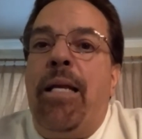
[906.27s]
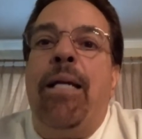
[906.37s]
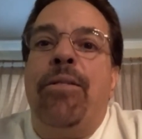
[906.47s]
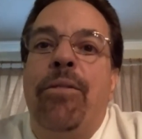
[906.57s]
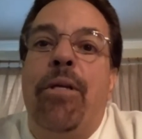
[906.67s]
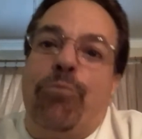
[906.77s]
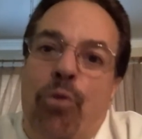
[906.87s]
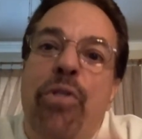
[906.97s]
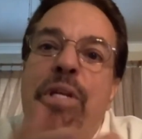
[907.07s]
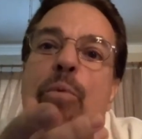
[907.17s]
as you know of
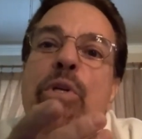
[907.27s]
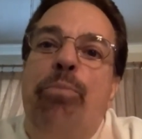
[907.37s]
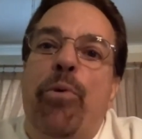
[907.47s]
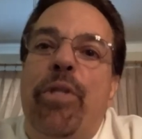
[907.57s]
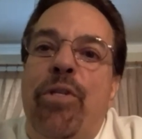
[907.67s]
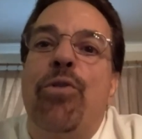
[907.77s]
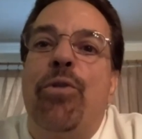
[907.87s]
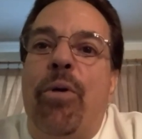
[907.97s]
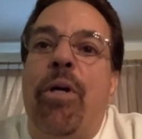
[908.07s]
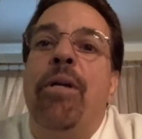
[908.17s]
course i whispered this
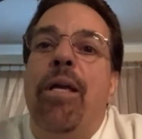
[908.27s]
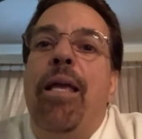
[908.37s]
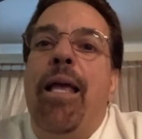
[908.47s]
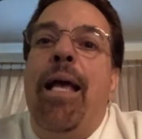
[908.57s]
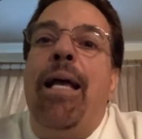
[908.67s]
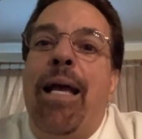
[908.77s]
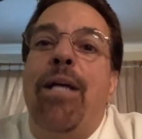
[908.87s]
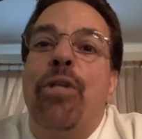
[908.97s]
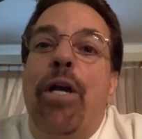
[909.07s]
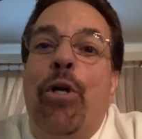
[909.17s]
to her a-
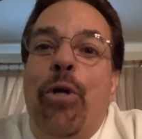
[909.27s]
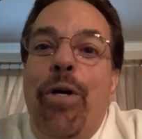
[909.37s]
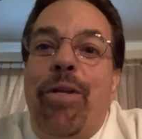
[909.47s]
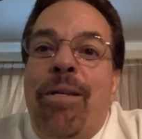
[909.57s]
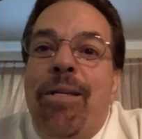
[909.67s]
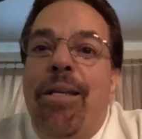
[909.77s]
as i could